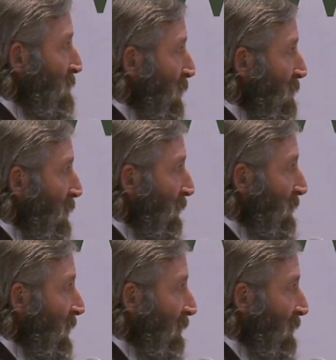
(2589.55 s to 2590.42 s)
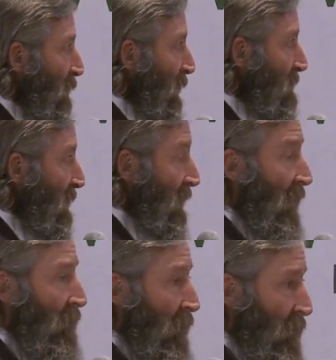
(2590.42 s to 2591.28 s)
so you have to carry the risk of
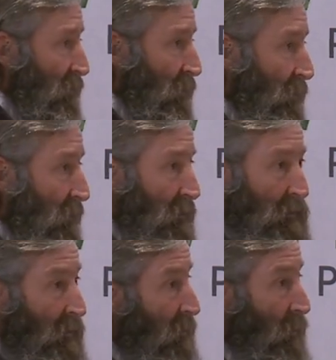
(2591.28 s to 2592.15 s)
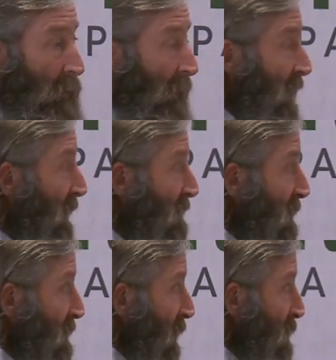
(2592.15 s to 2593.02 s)
death loss. So this is just the way it is.
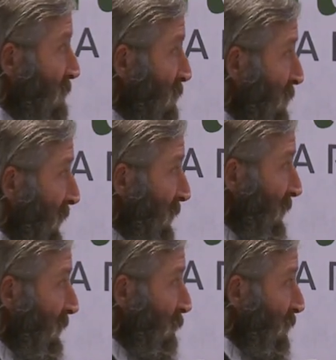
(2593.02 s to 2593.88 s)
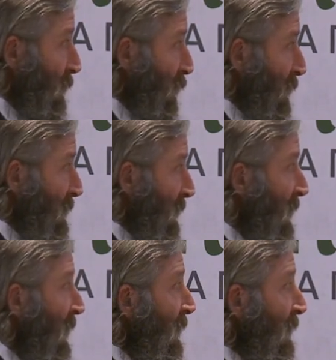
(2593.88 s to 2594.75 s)
It goes hand in hand with the
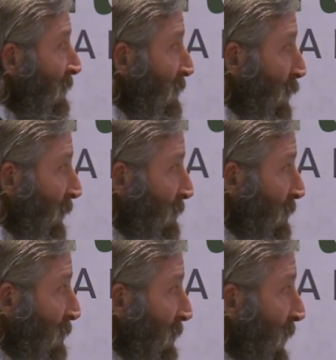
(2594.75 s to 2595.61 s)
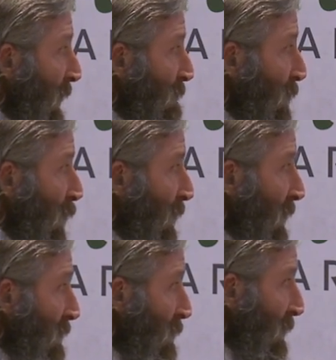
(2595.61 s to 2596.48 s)
warranty. You have to do the capture
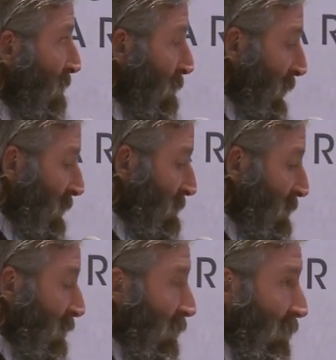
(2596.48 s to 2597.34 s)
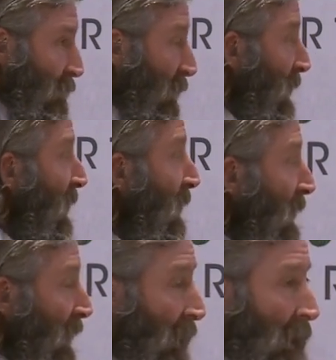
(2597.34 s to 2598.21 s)
work and you have to manage the delivery.
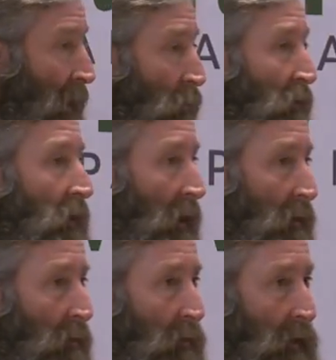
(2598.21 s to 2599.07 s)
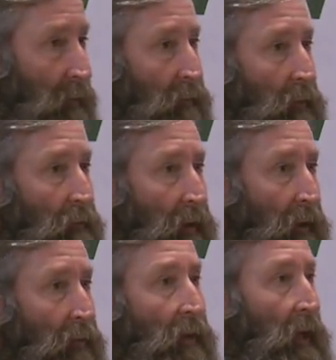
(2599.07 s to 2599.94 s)
And I will tell you that if you've
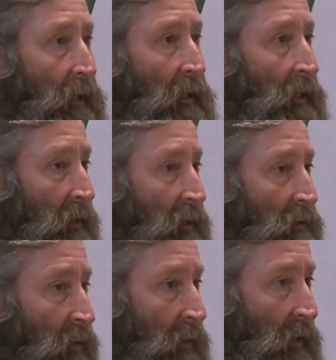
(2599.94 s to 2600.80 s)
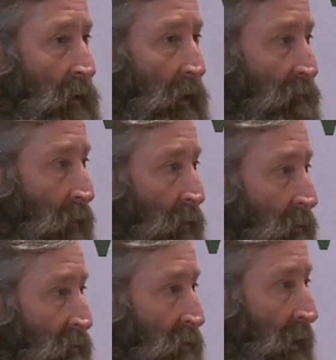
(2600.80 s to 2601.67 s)
ever done any of this on any kind of
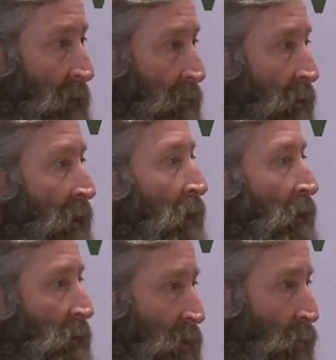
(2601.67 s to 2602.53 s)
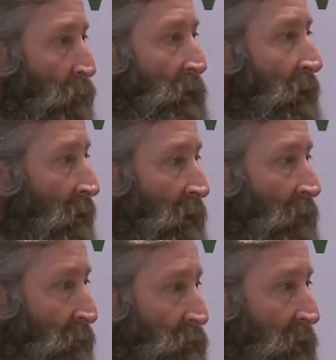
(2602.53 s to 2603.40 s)
large scale, you will begin to
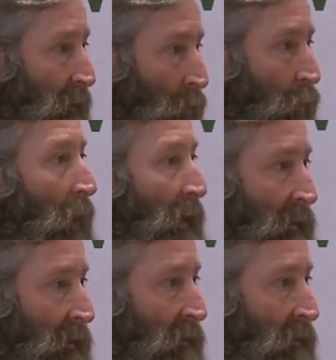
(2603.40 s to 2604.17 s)
understand why it